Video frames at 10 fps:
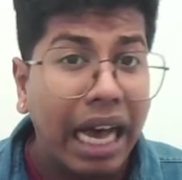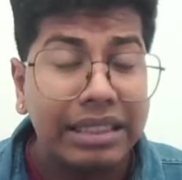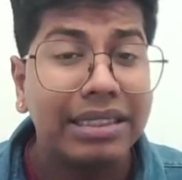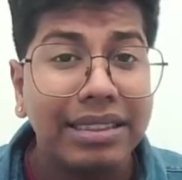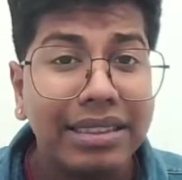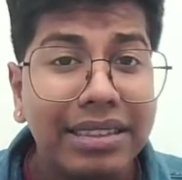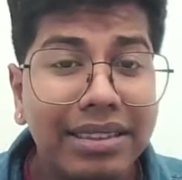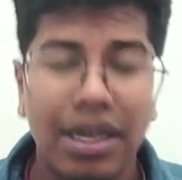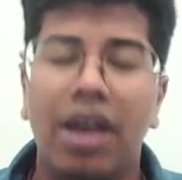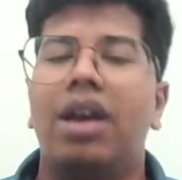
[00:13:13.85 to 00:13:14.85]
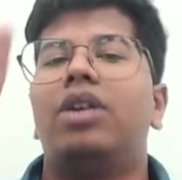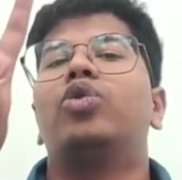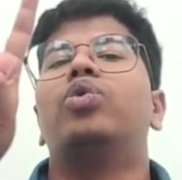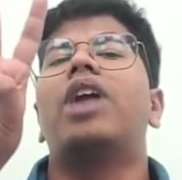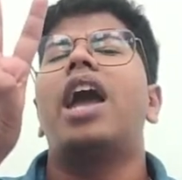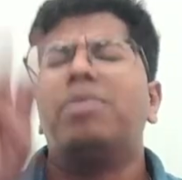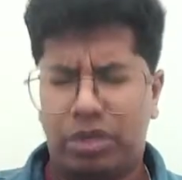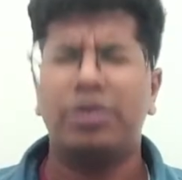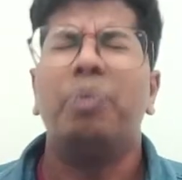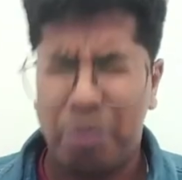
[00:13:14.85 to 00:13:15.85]
2
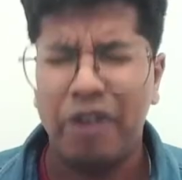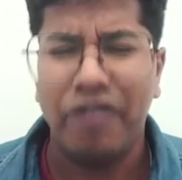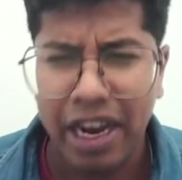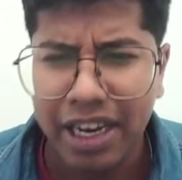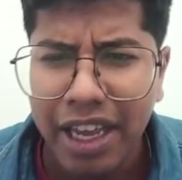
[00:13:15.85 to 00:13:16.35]
times. Perfect.